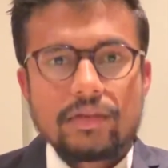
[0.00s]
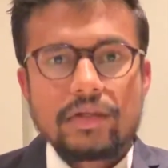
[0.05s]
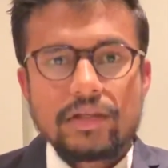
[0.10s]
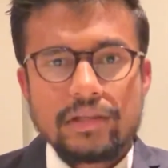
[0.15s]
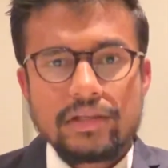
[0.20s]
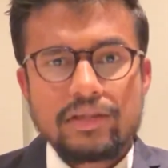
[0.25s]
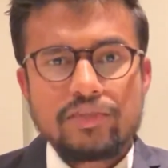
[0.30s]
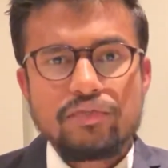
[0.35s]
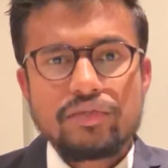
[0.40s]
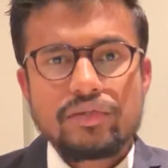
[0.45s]

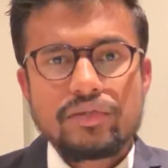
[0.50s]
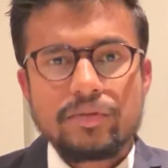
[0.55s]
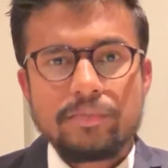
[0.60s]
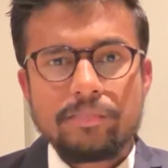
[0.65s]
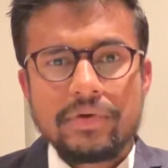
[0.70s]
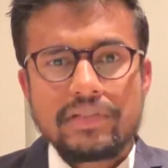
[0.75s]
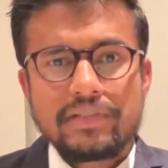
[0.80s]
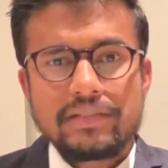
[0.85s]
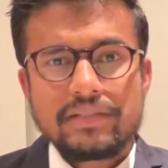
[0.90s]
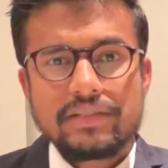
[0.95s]
this was the
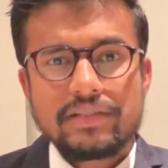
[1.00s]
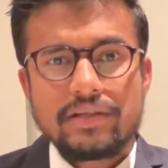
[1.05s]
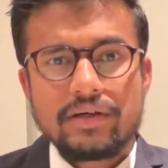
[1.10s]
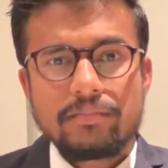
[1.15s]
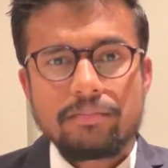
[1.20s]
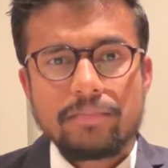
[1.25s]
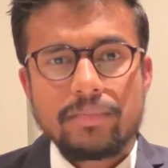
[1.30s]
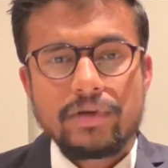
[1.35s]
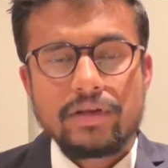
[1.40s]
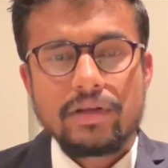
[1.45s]
best
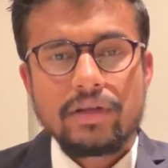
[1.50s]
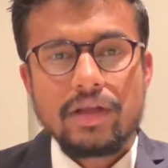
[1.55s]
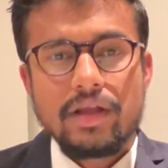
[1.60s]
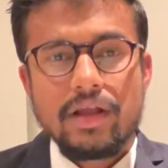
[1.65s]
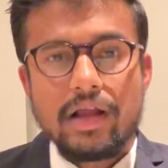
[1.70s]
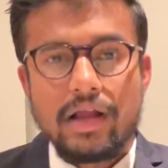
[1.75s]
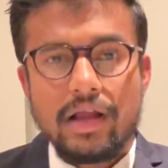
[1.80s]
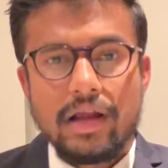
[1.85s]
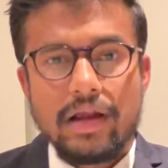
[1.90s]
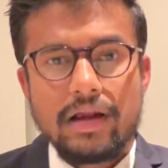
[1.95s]
example,
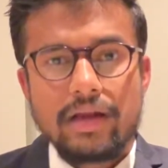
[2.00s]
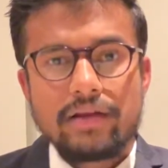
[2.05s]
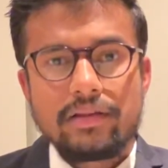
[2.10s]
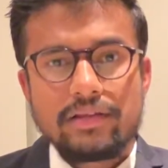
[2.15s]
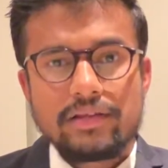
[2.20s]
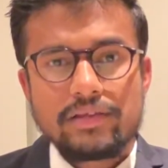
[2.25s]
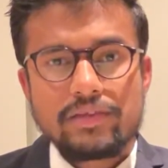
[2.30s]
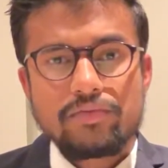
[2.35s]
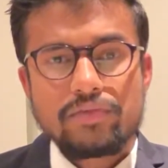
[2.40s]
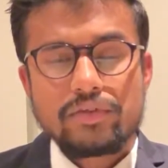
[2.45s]
and
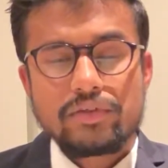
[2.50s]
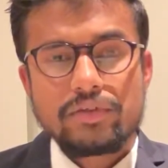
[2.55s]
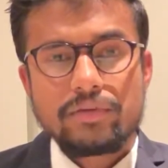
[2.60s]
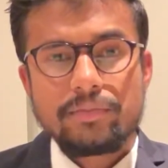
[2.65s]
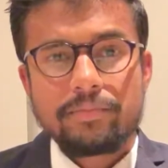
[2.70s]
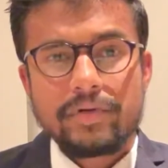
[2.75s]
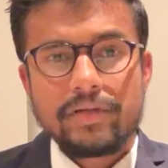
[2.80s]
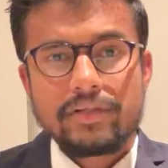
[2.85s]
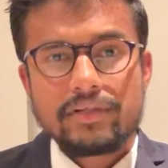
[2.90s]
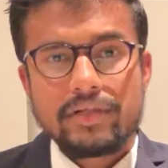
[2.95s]
this was the
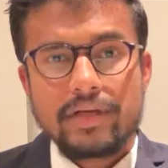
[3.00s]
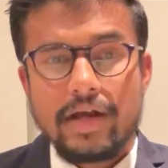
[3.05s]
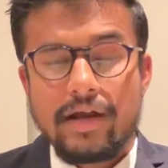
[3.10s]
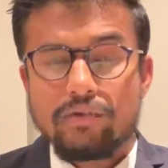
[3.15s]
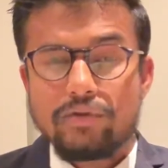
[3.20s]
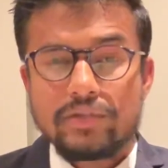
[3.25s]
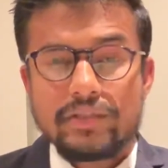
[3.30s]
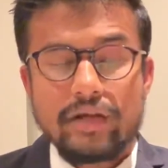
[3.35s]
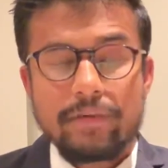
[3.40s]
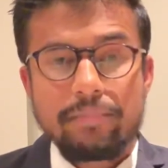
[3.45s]
best I
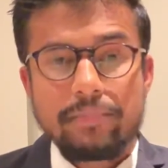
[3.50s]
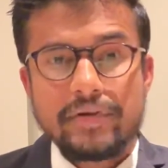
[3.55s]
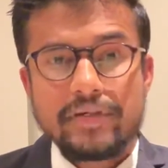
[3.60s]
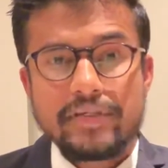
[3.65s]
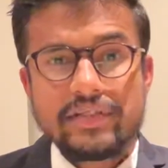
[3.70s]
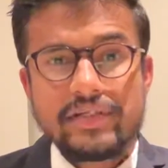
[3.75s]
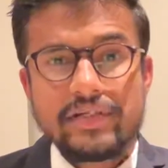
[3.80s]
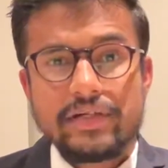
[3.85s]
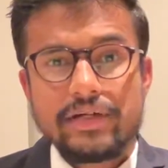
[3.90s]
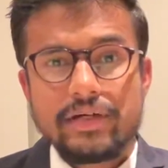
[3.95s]
was
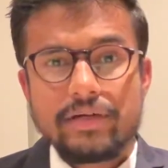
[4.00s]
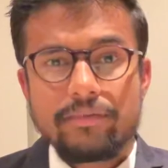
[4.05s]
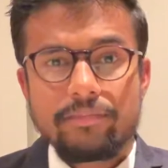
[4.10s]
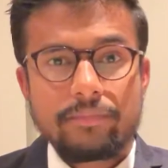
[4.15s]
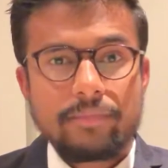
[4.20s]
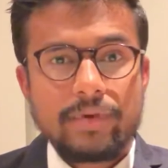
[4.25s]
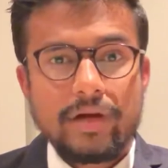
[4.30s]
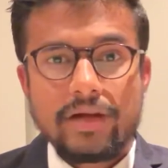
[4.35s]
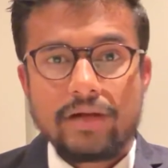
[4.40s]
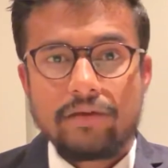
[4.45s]

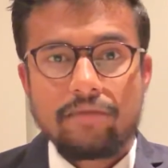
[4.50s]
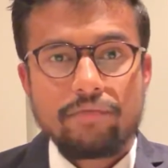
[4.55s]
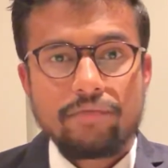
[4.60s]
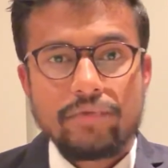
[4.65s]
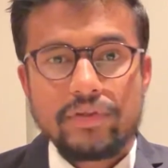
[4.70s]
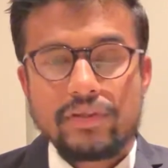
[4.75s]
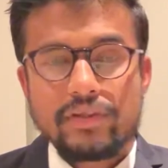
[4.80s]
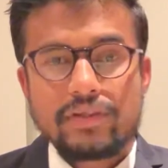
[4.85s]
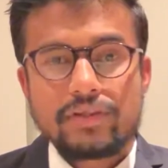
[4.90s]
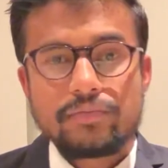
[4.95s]
appreciated by
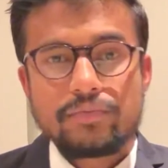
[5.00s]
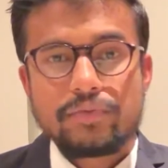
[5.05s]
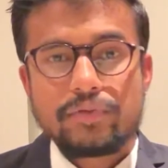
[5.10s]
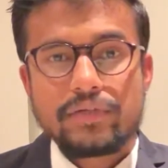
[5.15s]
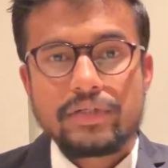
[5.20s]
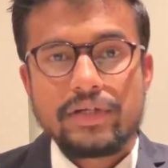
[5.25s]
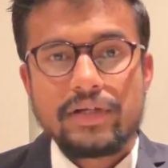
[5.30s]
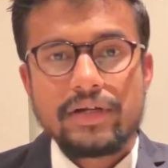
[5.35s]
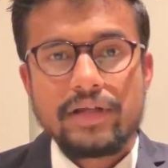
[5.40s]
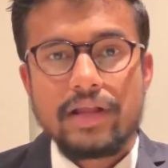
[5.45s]
with this
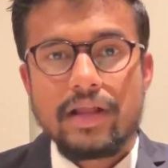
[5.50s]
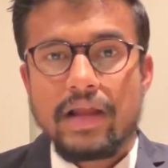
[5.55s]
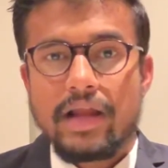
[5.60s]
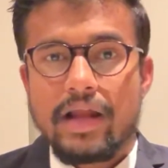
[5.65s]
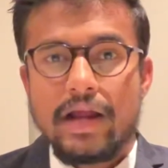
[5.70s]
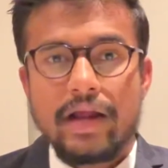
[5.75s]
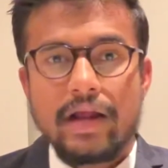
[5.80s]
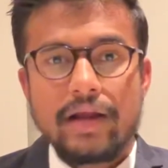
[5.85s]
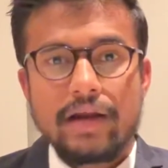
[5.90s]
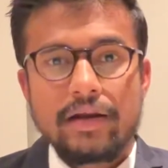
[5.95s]
project,
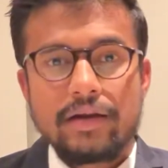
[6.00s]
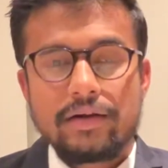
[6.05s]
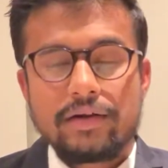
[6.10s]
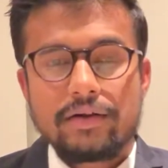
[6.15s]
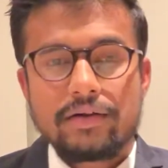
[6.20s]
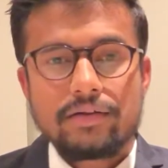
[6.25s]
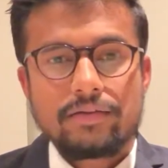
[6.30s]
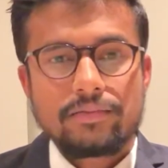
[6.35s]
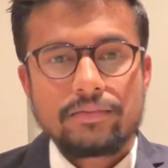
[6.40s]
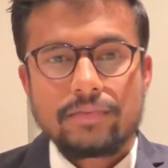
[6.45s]

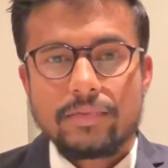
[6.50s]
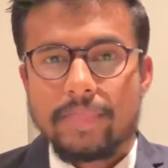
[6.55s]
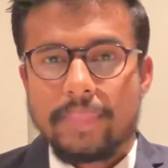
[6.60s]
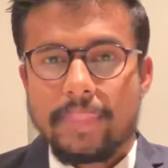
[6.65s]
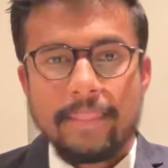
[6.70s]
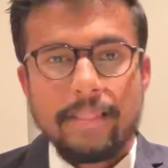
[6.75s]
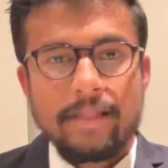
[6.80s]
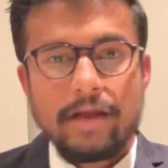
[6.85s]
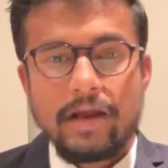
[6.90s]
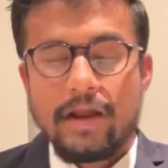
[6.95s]
and
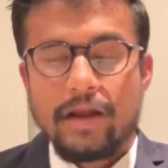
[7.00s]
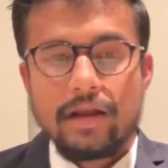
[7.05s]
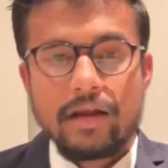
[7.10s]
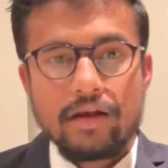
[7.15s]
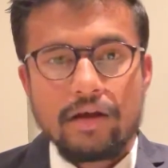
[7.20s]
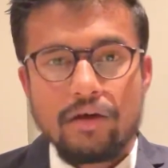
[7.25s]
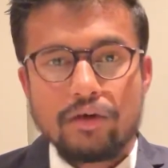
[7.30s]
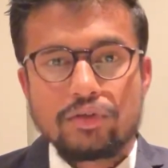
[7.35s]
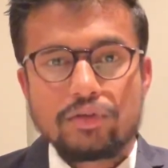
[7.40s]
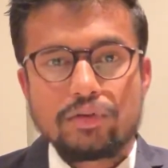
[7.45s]
I
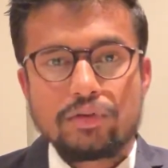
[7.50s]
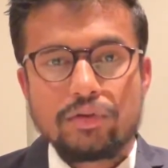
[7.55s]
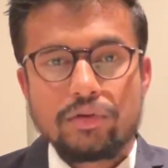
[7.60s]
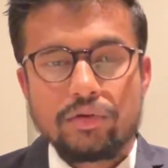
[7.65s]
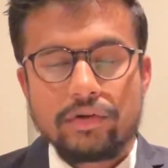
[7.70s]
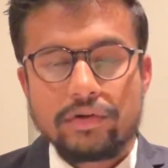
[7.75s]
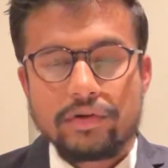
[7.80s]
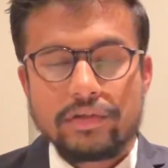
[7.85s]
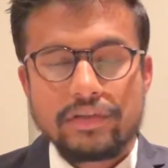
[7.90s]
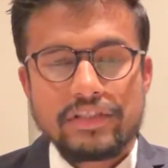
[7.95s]

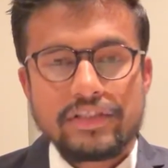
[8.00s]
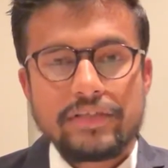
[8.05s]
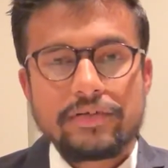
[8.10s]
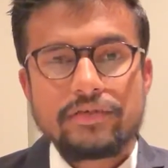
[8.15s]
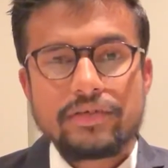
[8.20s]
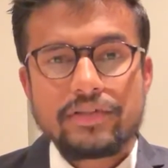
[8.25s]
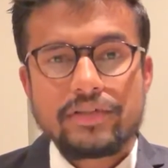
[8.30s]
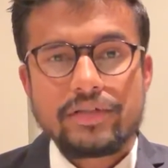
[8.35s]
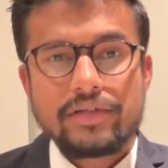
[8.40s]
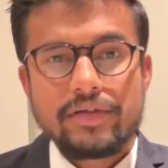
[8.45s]
also received
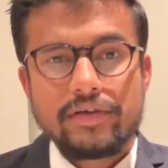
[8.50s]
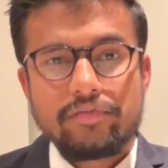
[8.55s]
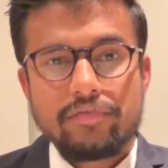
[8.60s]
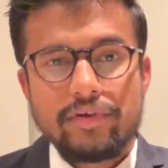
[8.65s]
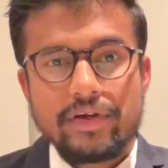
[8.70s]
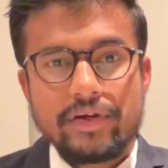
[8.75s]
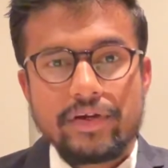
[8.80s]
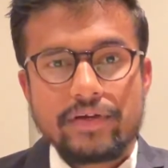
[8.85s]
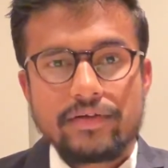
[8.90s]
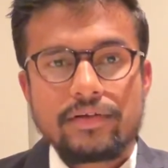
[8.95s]
a
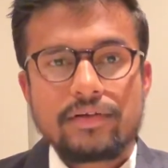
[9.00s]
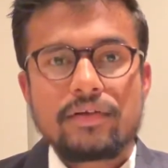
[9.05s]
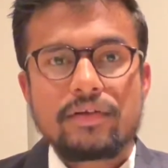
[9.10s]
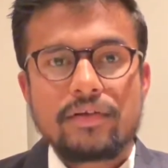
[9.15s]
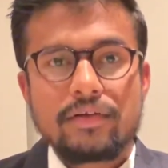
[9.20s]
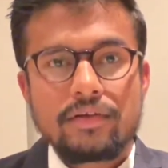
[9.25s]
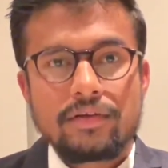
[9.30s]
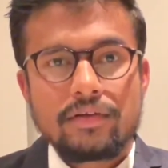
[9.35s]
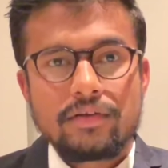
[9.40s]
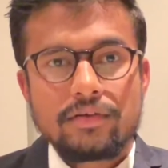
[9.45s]
certificate
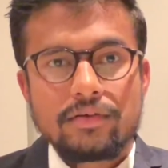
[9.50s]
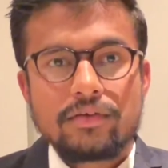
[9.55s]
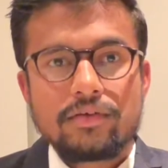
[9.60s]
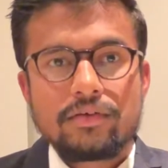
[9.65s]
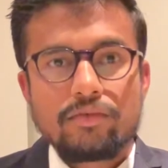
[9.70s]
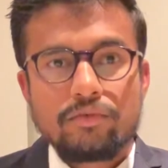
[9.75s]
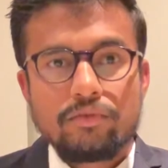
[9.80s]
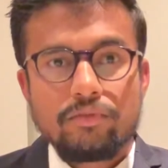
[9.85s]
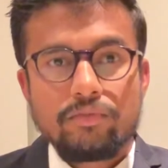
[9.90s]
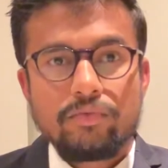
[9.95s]

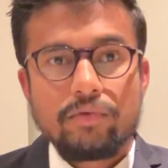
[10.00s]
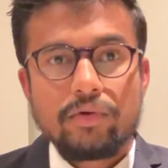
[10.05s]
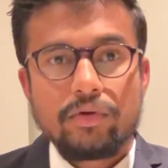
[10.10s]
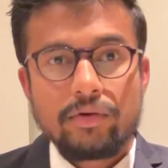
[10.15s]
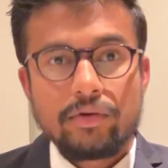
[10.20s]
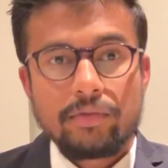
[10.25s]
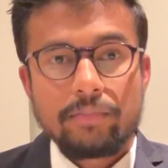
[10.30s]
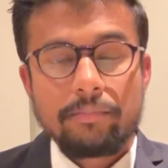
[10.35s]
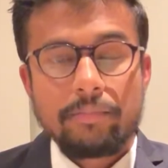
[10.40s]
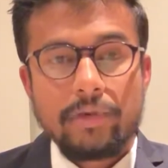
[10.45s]
for
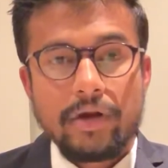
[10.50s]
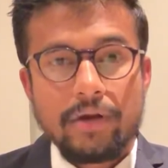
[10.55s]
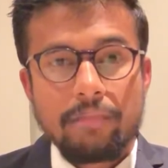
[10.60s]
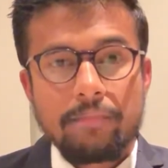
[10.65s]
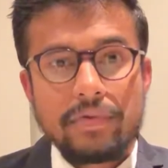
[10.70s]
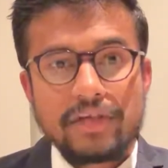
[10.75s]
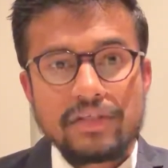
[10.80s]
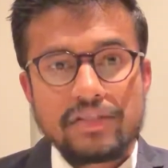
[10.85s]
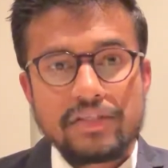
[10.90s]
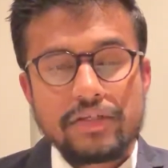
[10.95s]

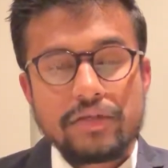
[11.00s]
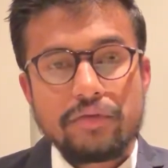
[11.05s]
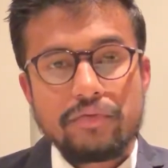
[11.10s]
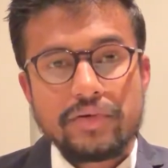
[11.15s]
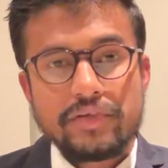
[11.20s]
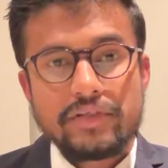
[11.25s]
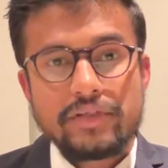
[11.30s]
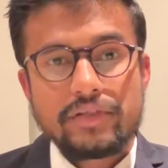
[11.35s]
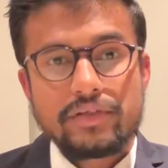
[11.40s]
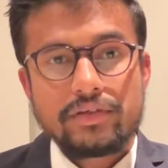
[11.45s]
best
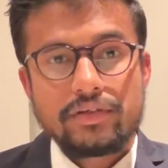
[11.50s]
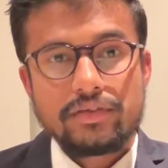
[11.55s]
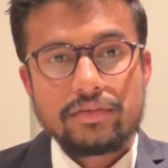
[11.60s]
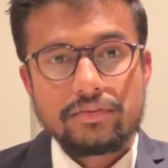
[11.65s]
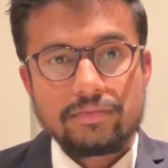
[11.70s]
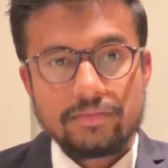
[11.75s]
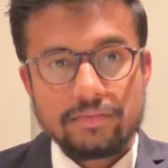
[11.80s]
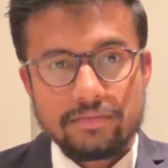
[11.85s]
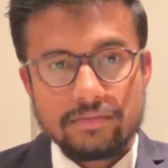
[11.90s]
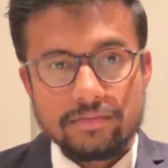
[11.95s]
innovation
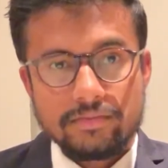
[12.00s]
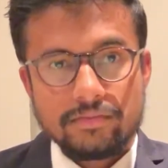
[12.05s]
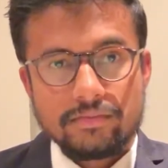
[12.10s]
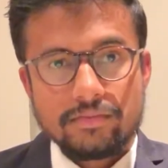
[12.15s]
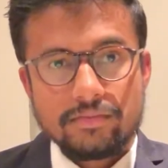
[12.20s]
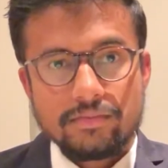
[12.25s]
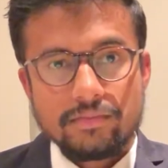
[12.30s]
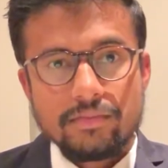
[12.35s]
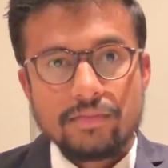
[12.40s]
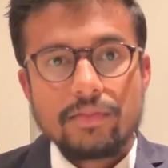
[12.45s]

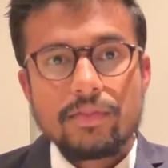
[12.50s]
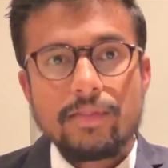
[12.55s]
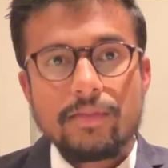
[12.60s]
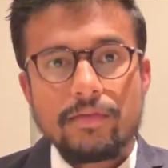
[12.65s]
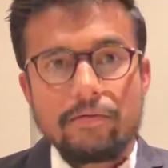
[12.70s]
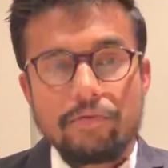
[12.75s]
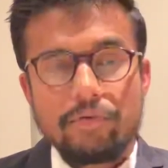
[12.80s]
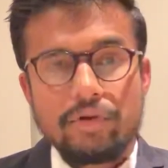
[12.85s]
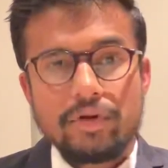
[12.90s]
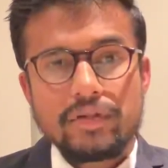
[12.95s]

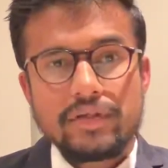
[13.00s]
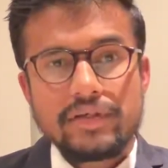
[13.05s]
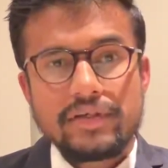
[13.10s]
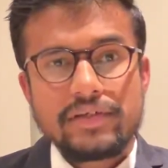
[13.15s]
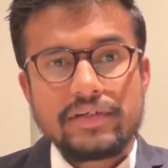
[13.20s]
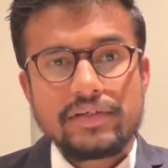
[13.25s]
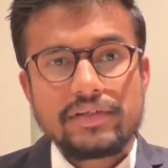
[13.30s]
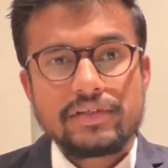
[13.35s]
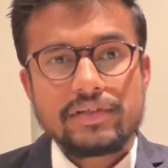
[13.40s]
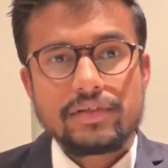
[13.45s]
for that
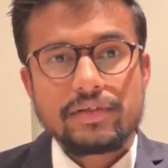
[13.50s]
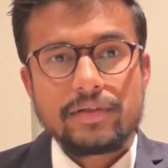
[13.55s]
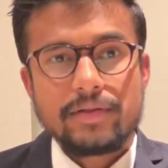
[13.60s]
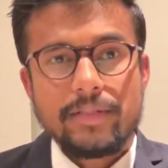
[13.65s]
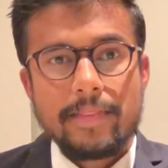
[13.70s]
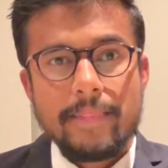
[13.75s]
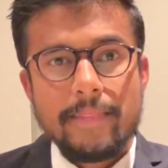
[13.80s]
industry.